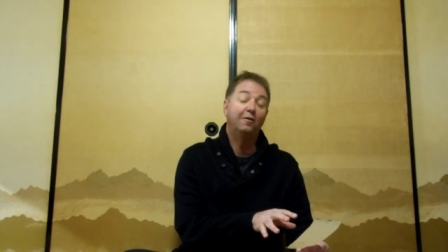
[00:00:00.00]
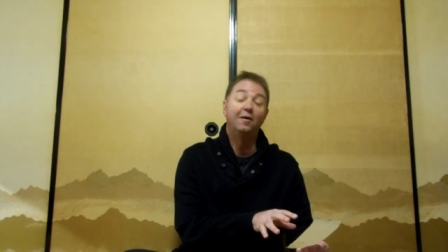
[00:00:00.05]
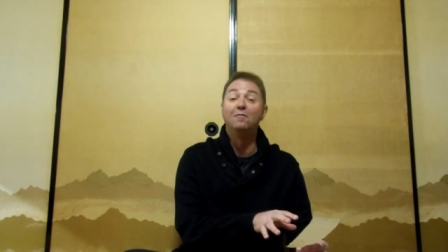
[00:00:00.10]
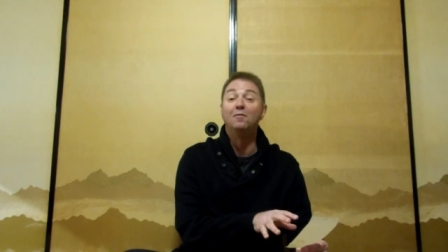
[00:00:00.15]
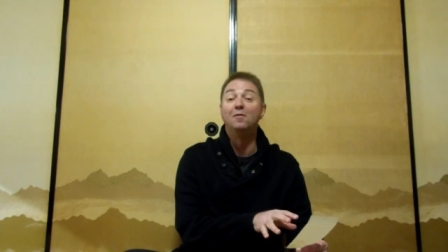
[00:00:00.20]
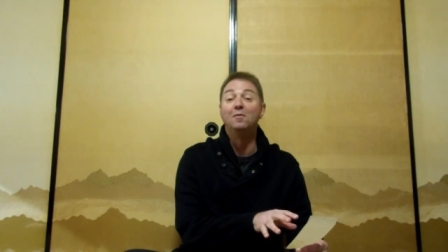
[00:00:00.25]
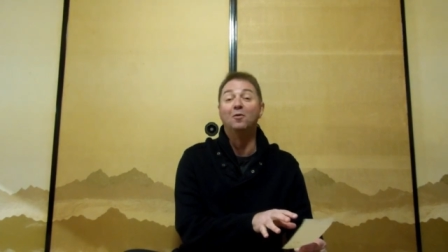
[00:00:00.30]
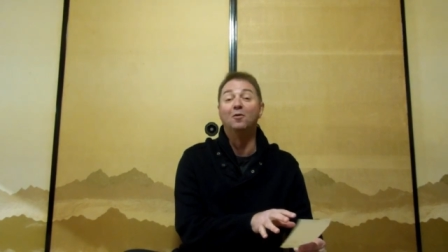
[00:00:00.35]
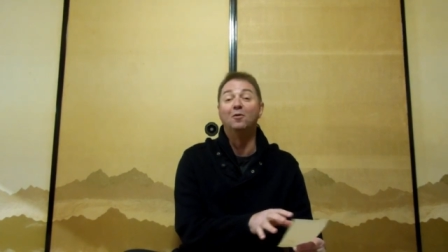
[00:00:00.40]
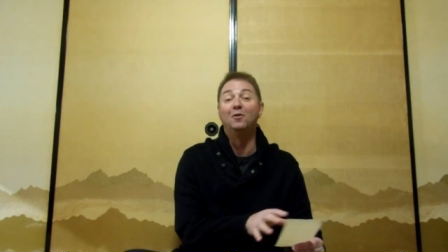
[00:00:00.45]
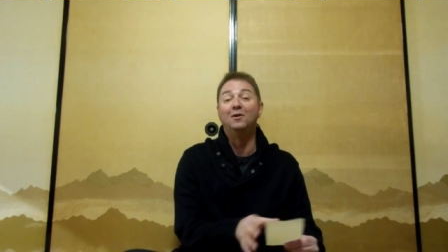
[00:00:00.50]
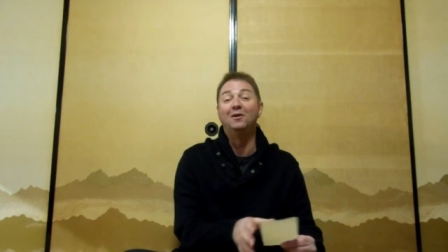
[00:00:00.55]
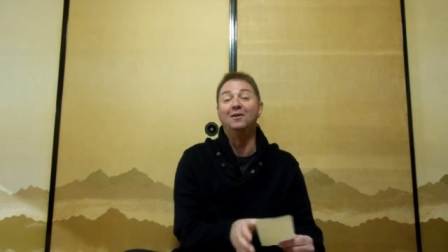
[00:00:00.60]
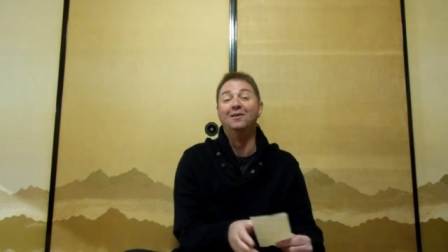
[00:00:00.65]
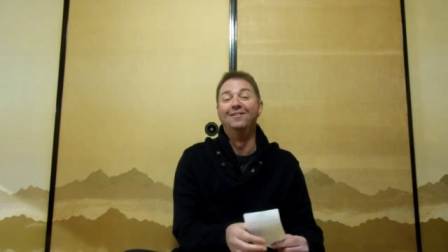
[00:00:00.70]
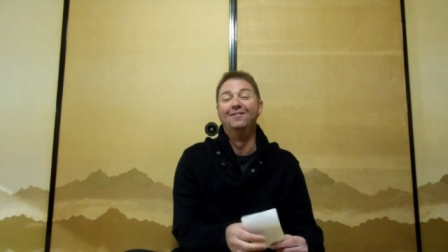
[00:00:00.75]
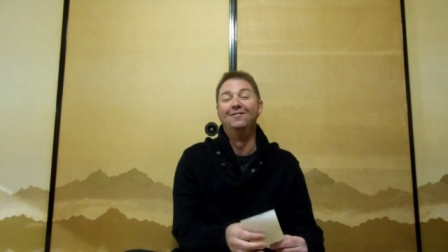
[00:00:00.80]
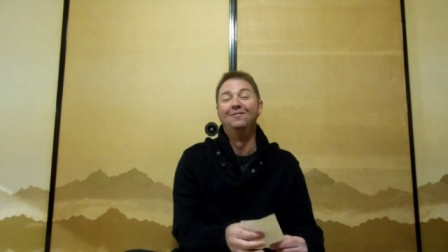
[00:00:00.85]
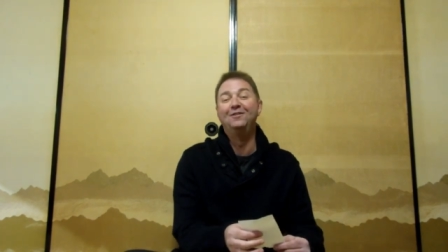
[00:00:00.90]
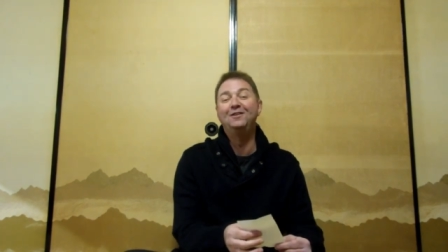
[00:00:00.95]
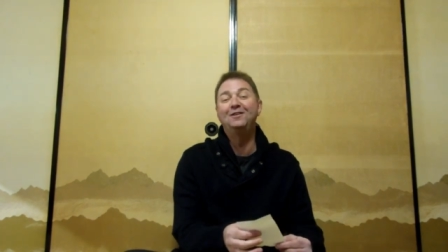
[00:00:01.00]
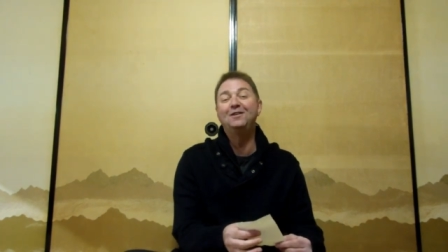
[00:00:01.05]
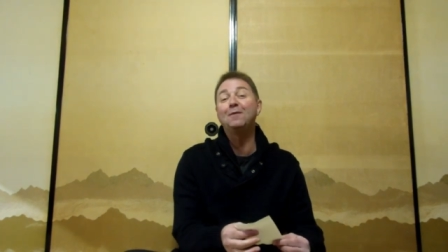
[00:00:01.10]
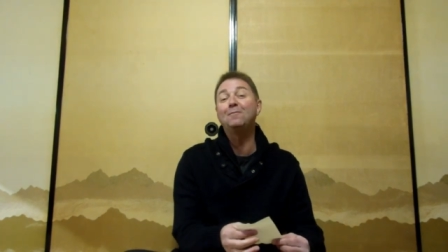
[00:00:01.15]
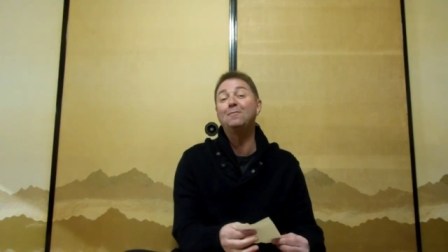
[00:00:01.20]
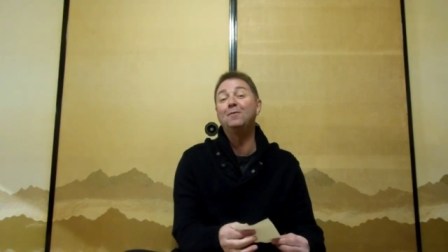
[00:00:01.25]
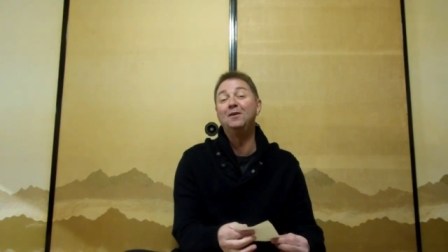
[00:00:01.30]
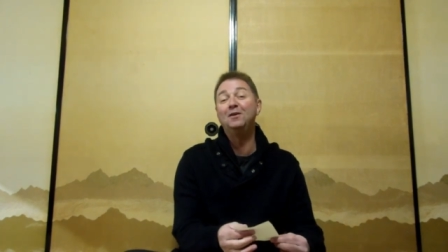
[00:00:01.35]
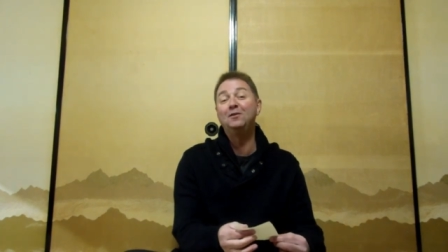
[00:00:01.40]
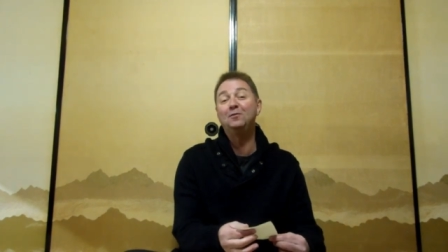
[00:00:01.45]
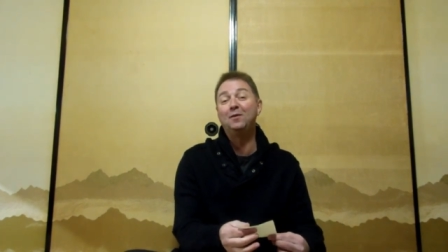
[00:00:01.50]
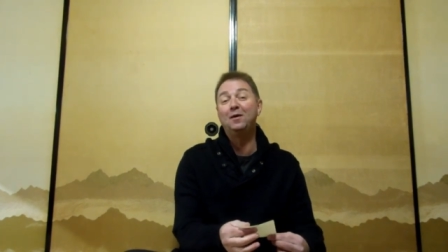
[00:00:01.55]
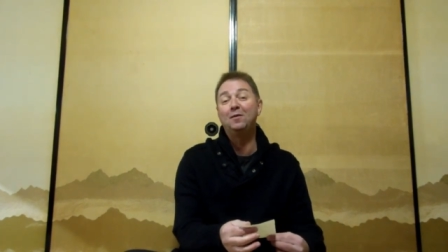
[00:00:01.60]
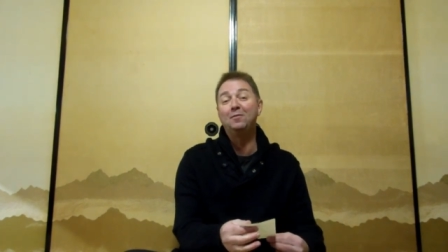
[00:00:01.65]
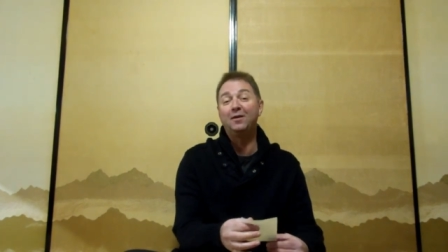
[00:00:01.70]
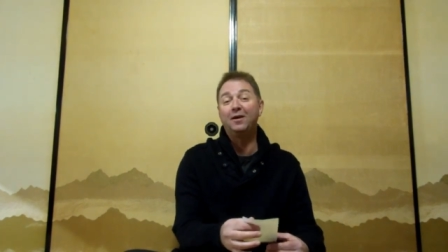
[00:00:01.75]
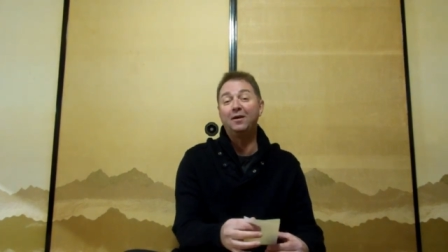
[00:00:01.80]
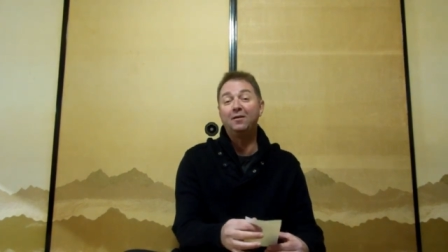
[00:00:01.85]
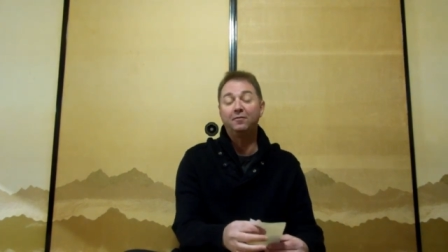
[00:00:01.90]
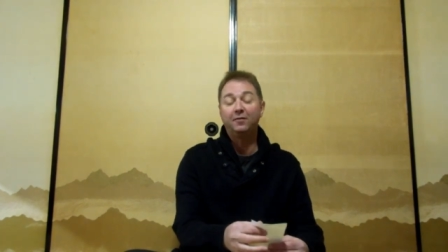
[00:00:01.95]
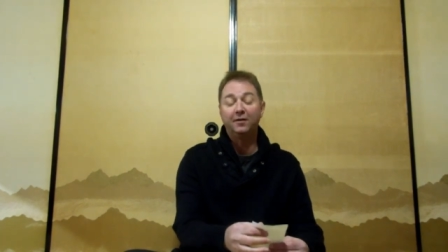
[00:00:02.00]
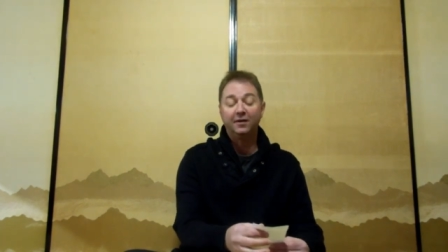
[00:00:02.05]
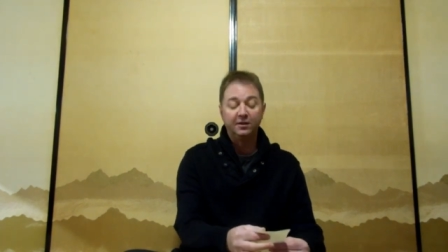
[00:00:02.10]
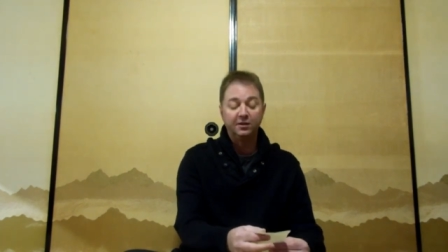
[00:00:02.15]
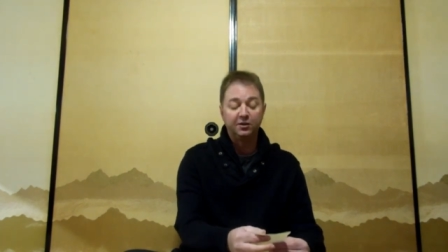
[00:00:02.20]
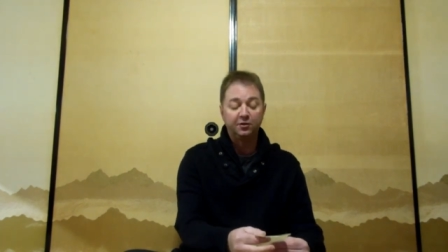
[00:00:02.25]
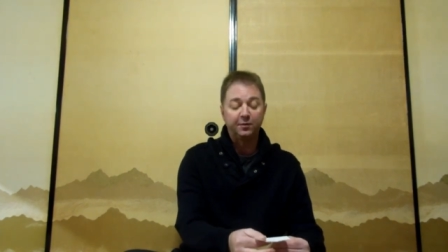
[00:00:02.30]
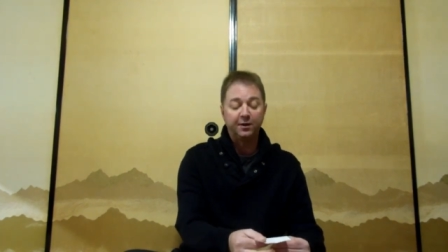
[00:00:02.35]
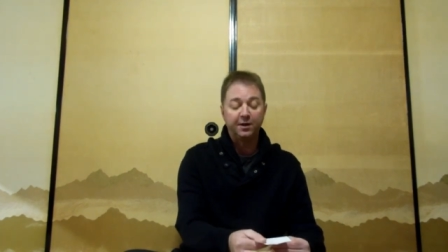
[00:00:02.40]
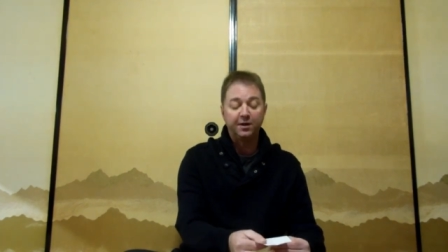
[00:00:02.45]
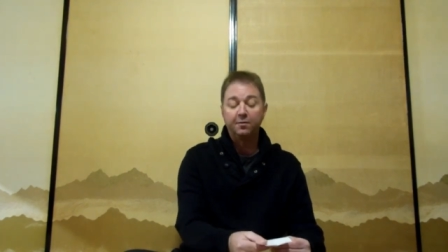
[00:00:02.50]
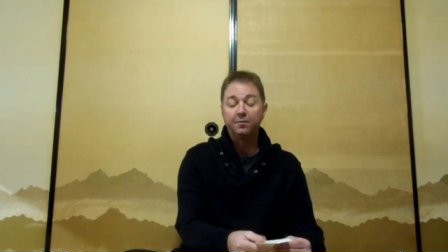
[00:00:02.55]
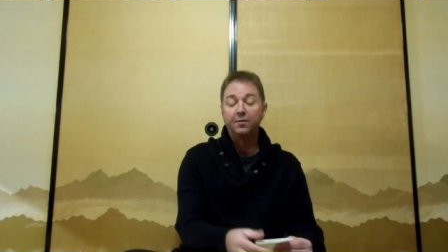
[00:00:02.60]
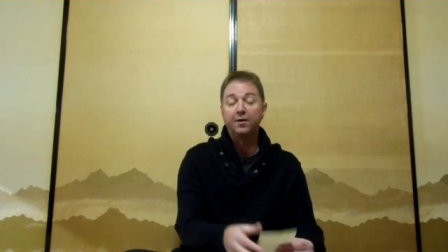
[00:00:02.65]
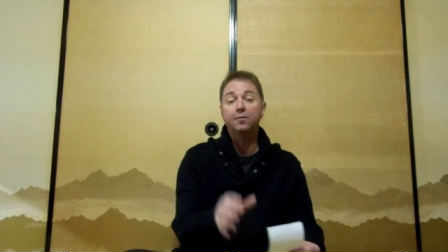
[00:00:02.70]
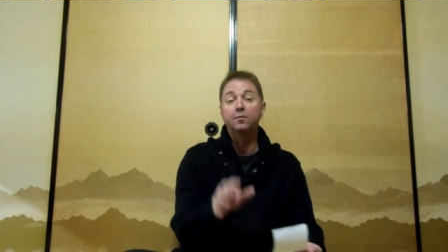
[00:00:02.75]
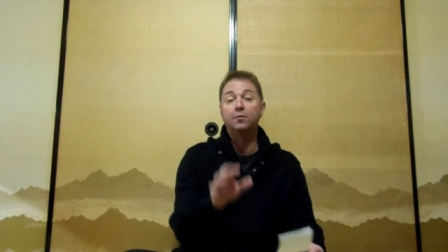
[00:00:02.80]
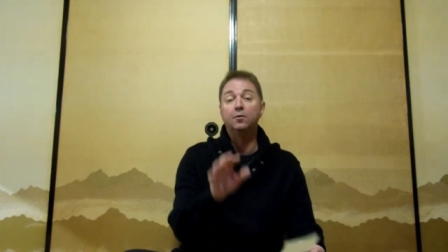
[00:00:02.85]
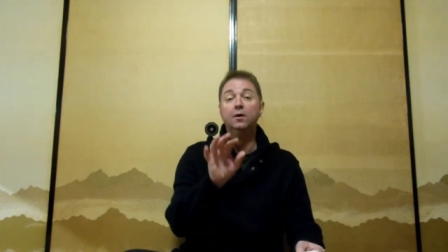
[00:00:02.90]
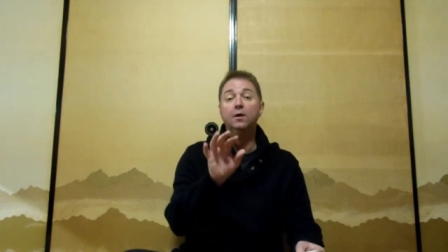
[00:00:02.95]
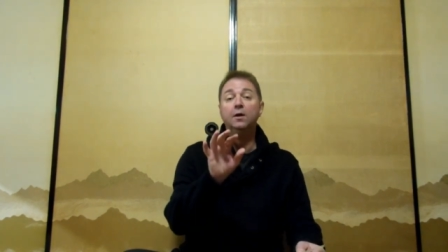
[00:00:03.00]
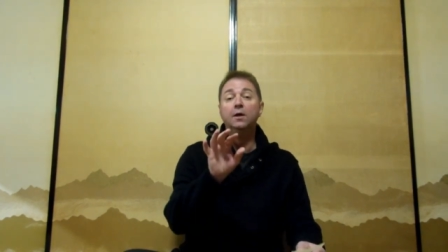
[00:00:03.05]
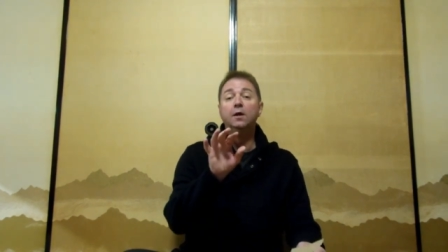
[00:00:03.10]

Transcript: everybody, for Japanese people and for English speaking people.